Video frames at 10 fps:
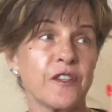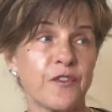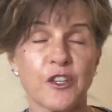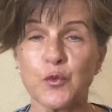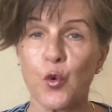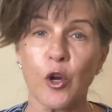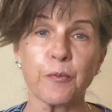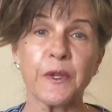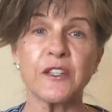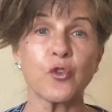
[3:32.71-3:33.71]
If this
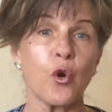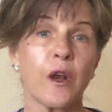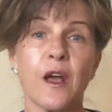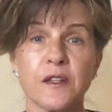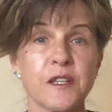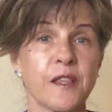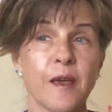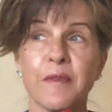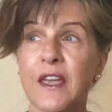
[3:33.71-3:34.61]
workplace caught on to them,